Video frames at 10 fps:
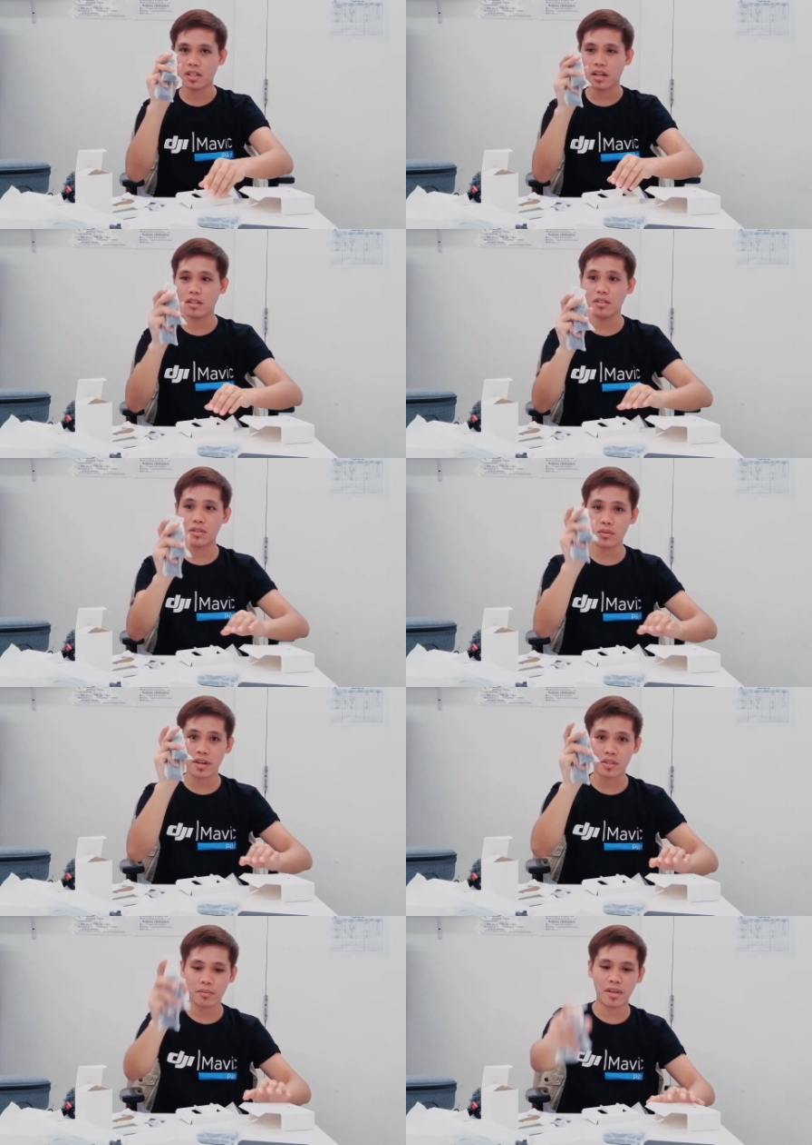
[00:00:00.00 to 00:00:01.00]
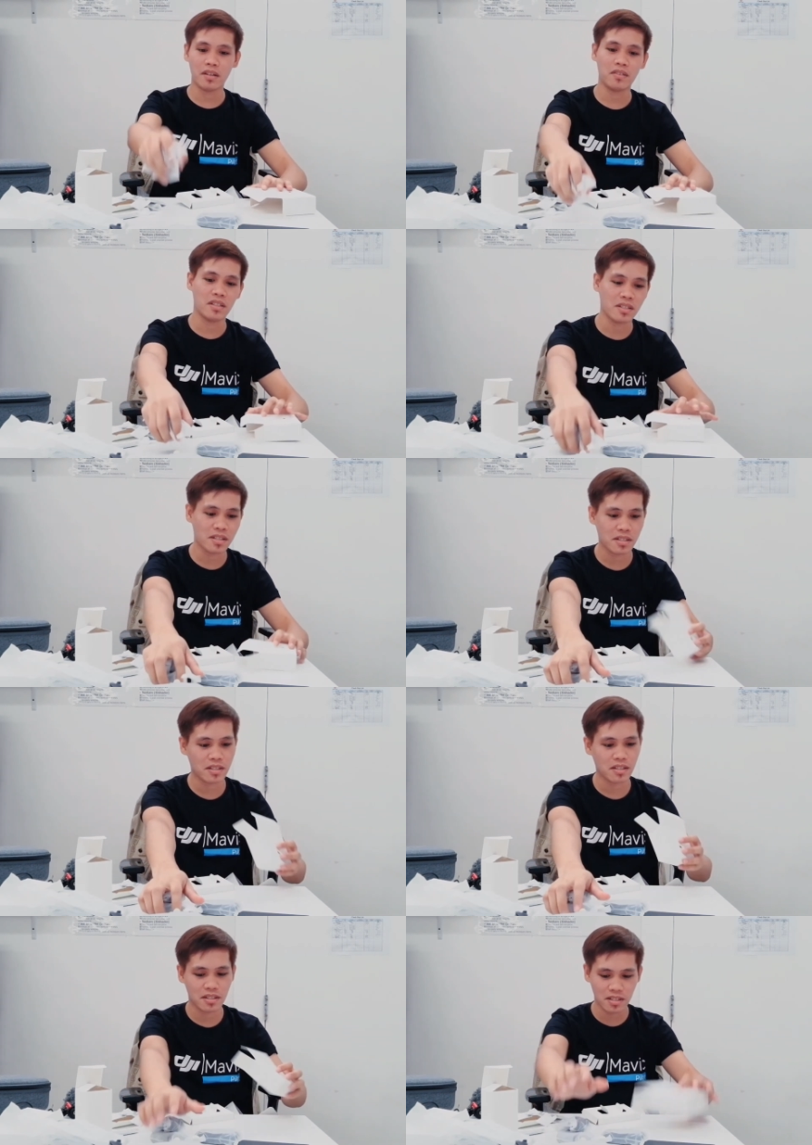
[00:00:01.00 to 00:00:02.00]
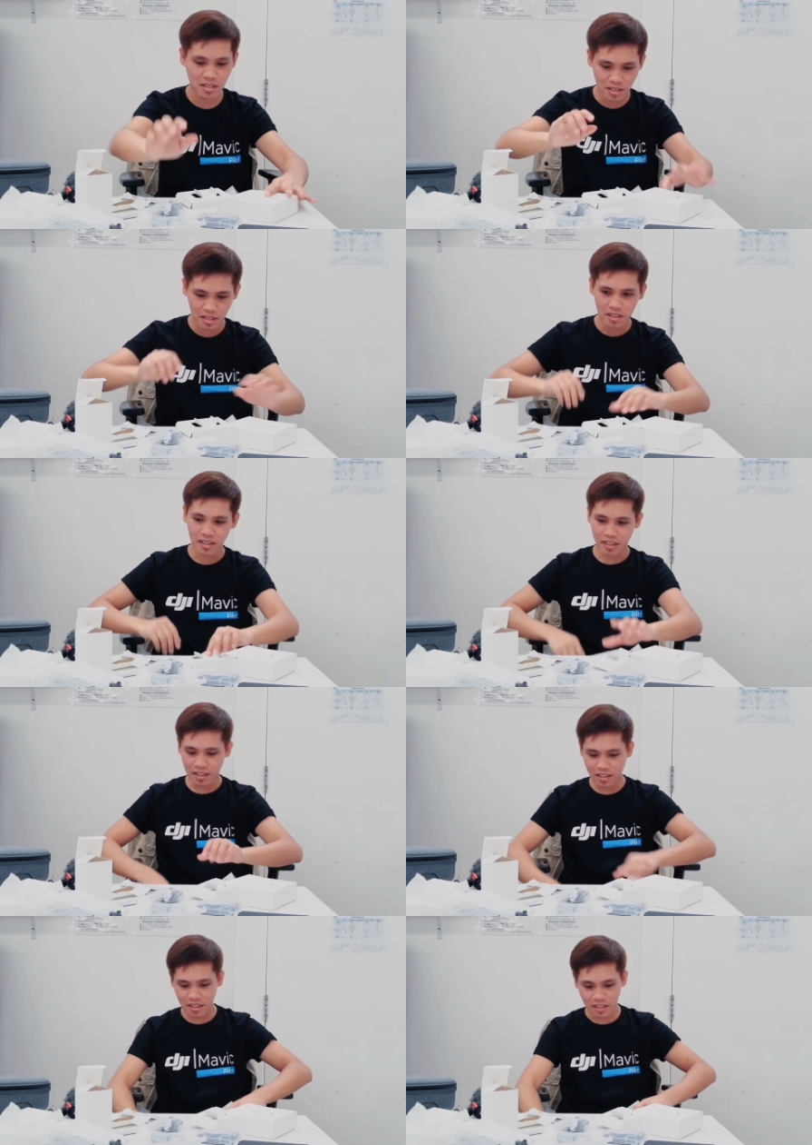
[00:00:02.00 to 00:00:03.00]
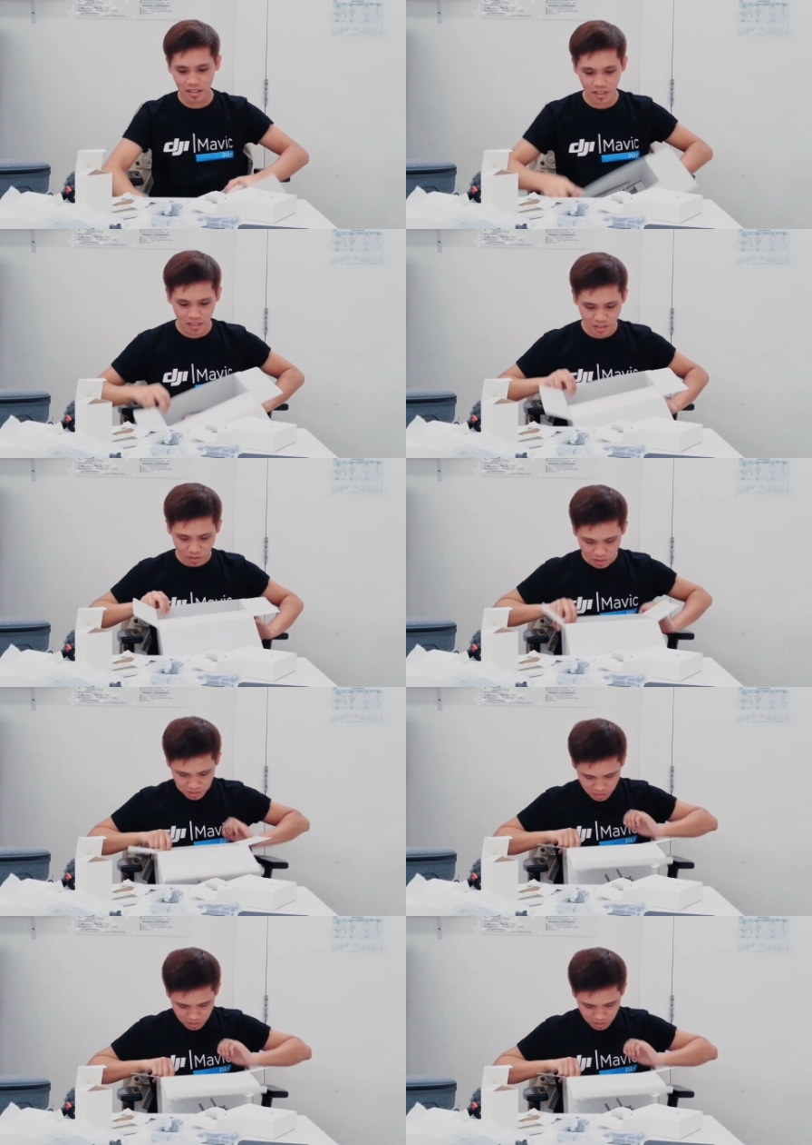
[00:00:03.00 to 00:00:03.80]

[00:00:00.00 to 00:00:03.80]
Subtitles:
other 2 extra batteries. And